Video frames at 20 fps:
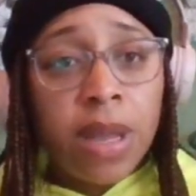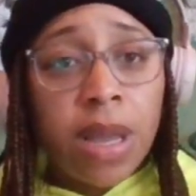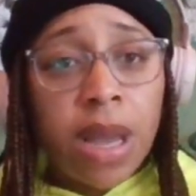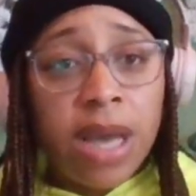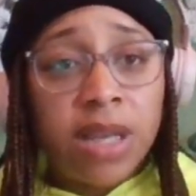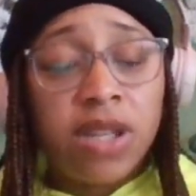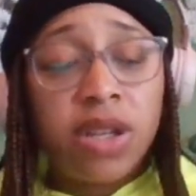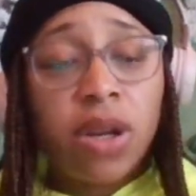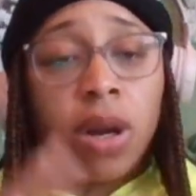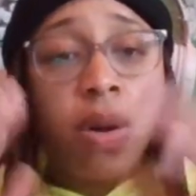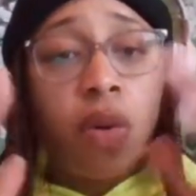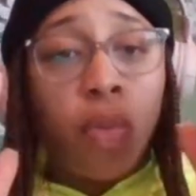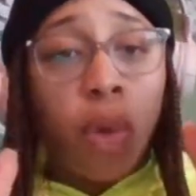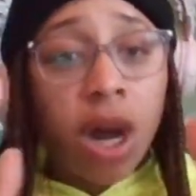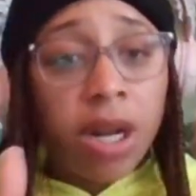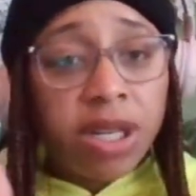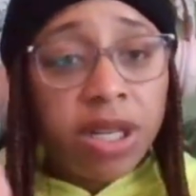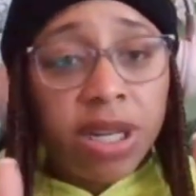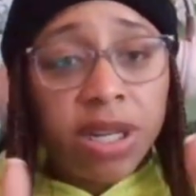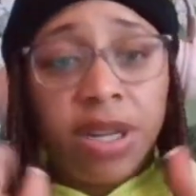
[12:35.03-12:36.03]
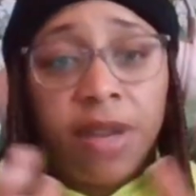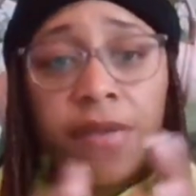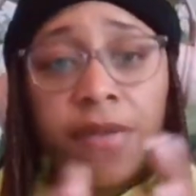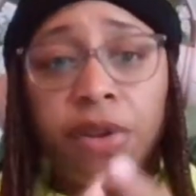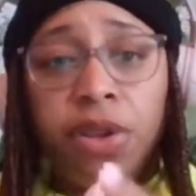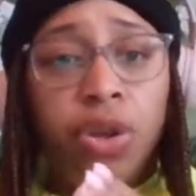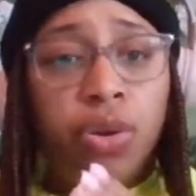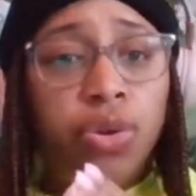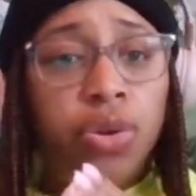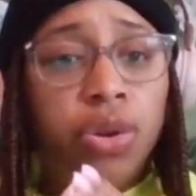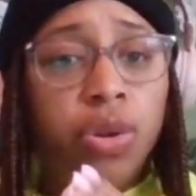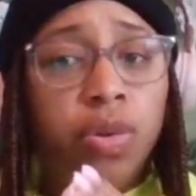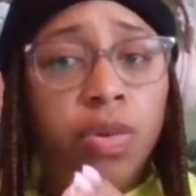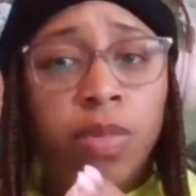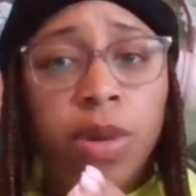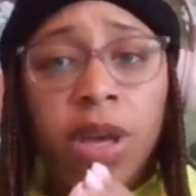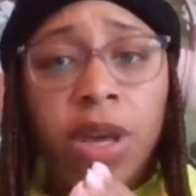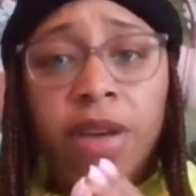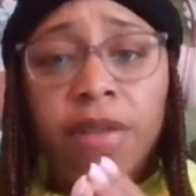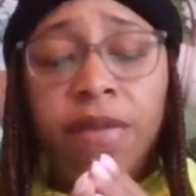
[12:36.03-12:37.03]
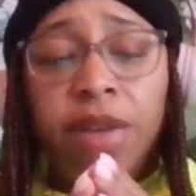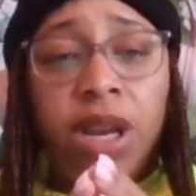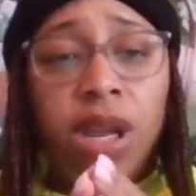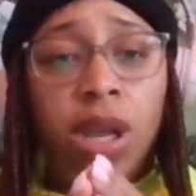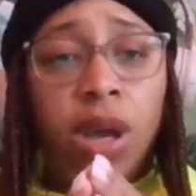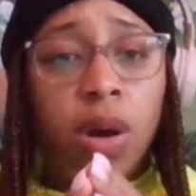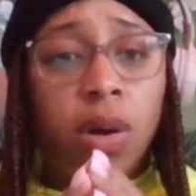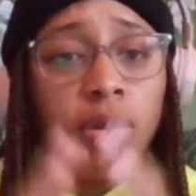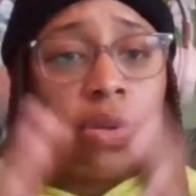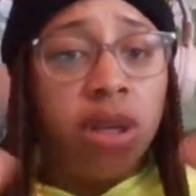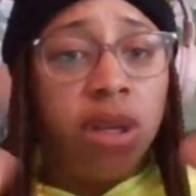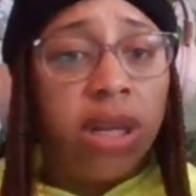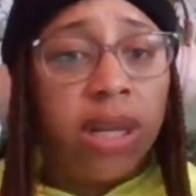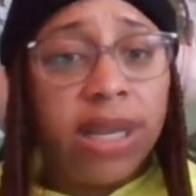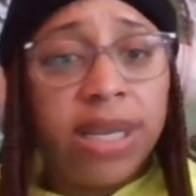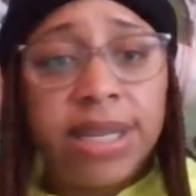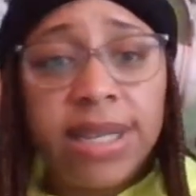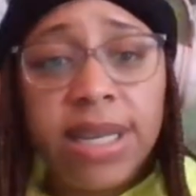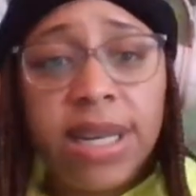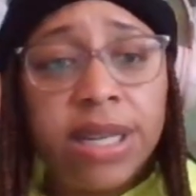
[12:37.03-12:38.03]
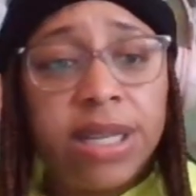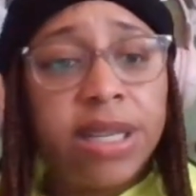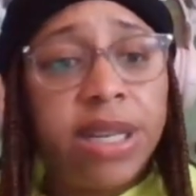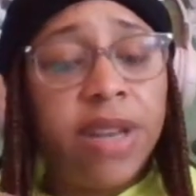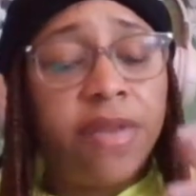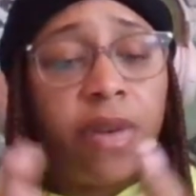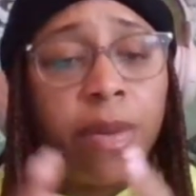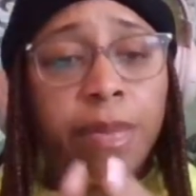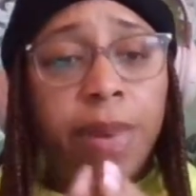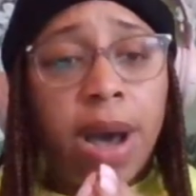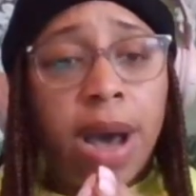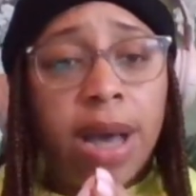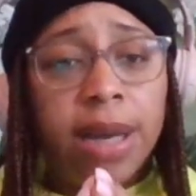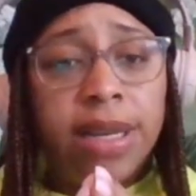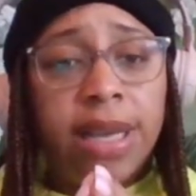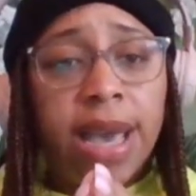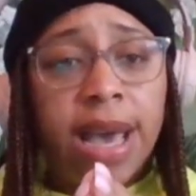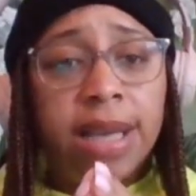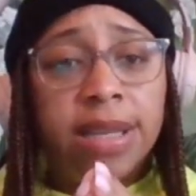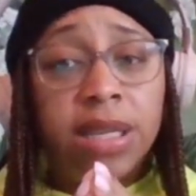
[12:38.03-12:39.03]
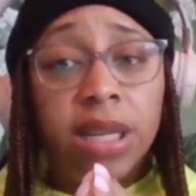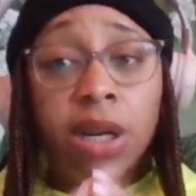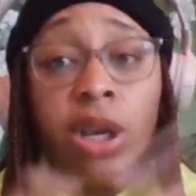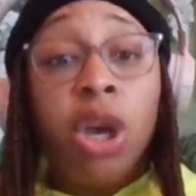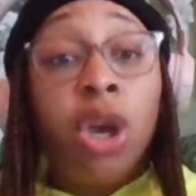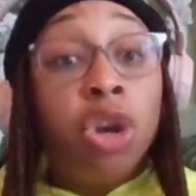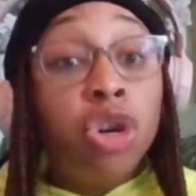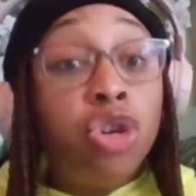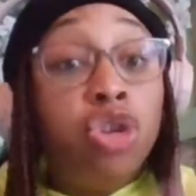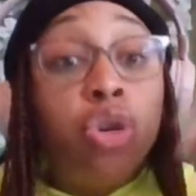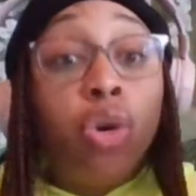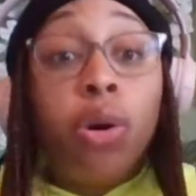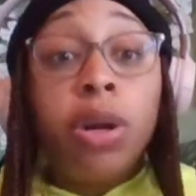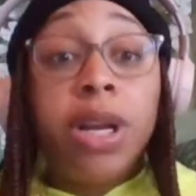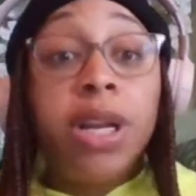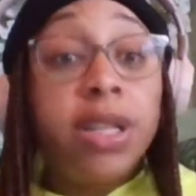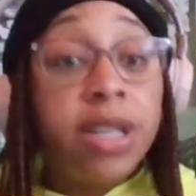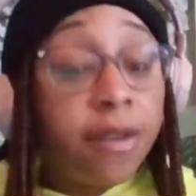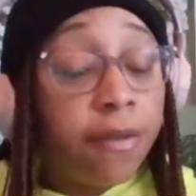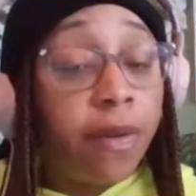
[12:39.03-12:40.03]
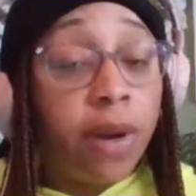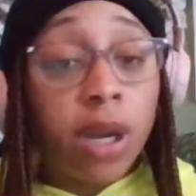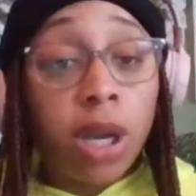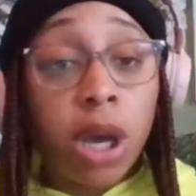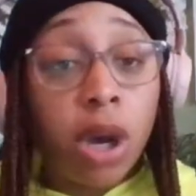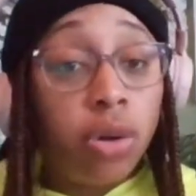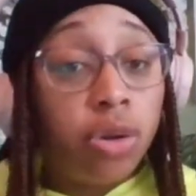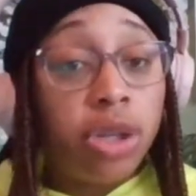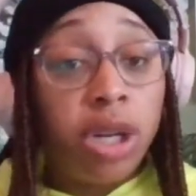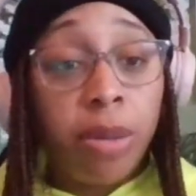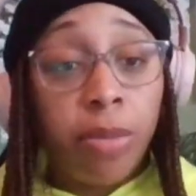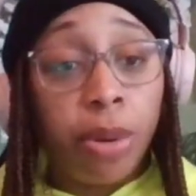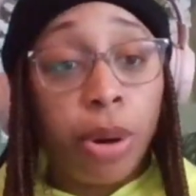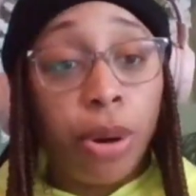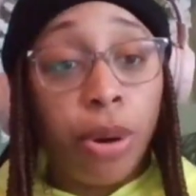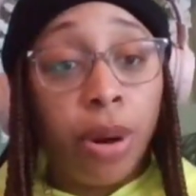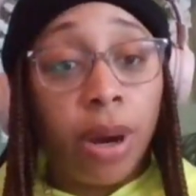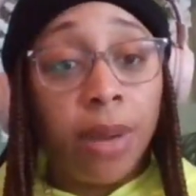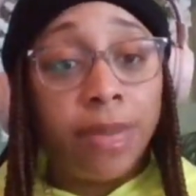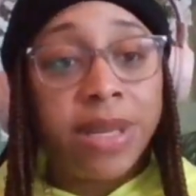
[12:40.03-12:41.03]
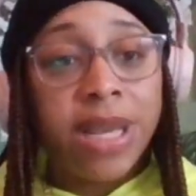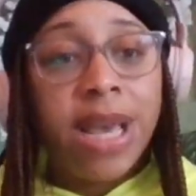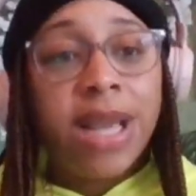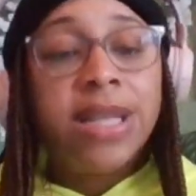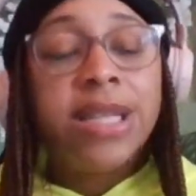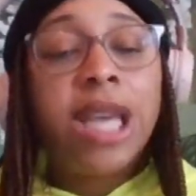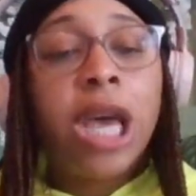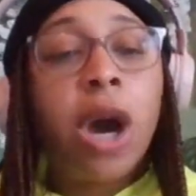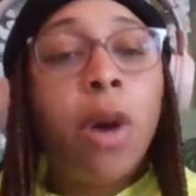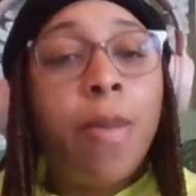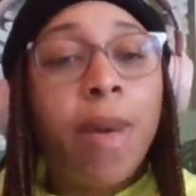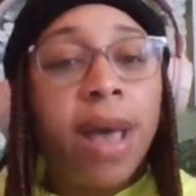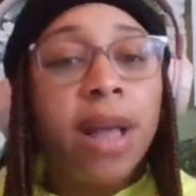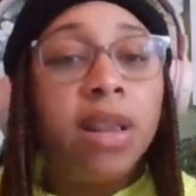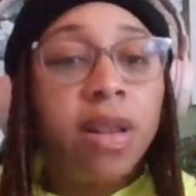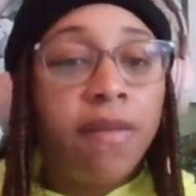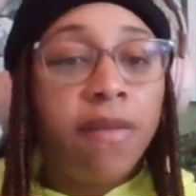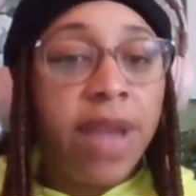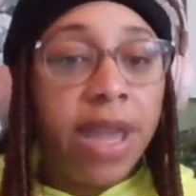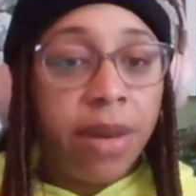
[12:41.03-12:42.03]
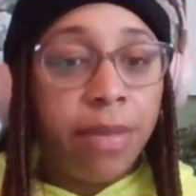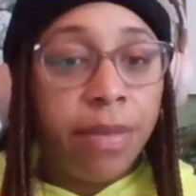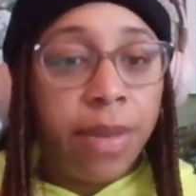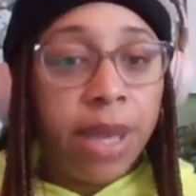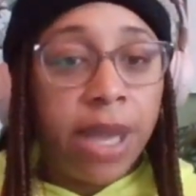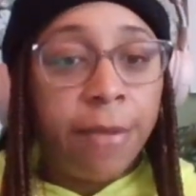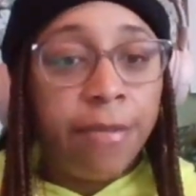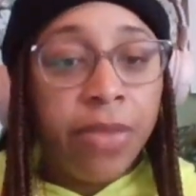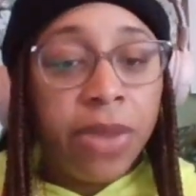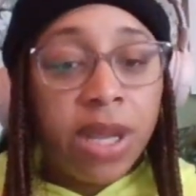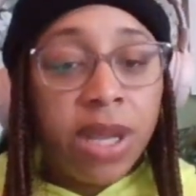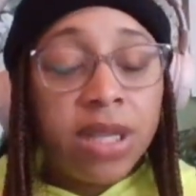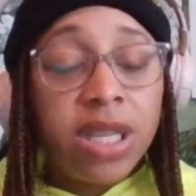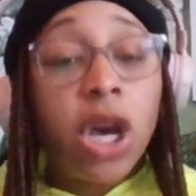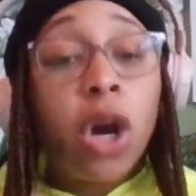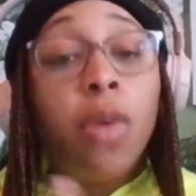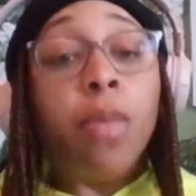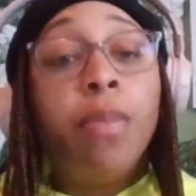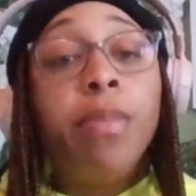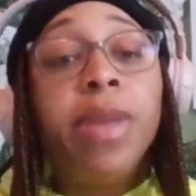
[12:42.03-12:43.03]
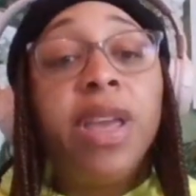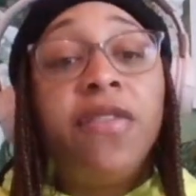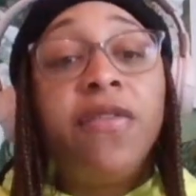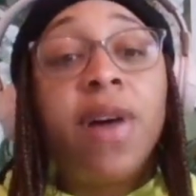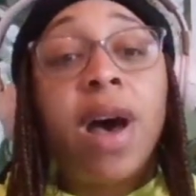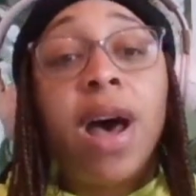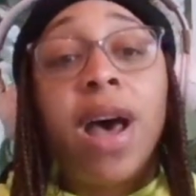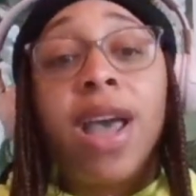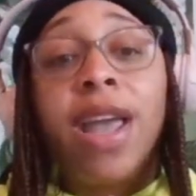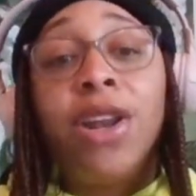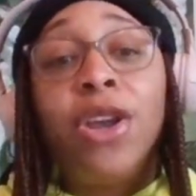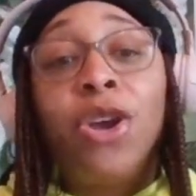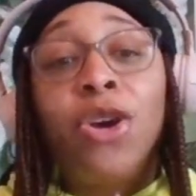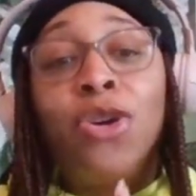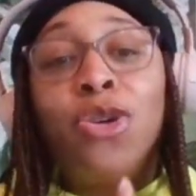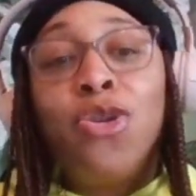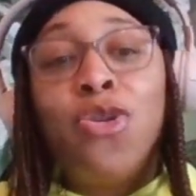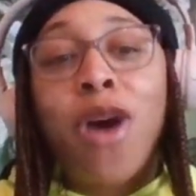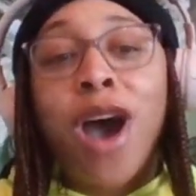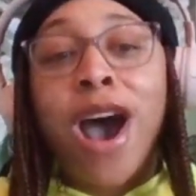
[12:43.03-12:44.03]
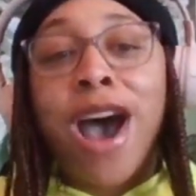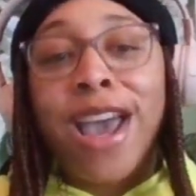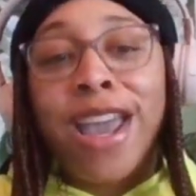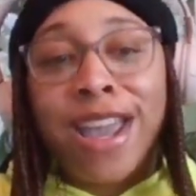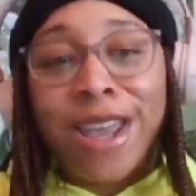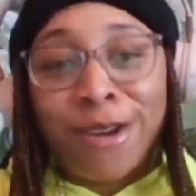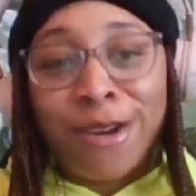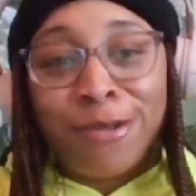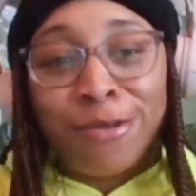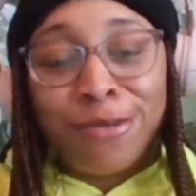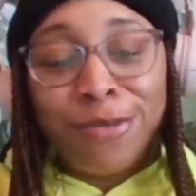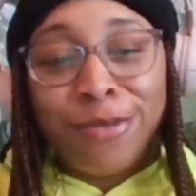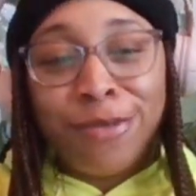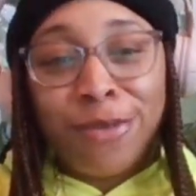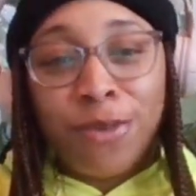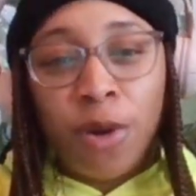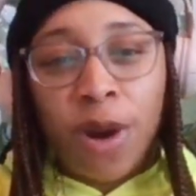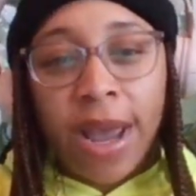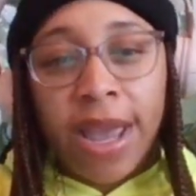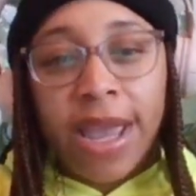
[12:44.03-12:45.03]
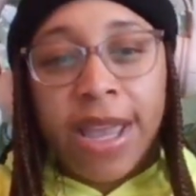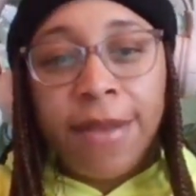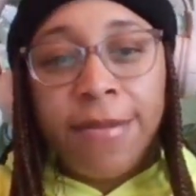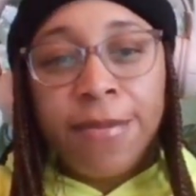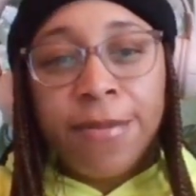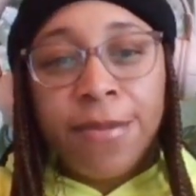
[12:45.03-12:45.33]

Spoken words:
I started watching different YouTube videos and listening to different podcasts and joining different coaching programs to help elevate me, to help me find who I am, right?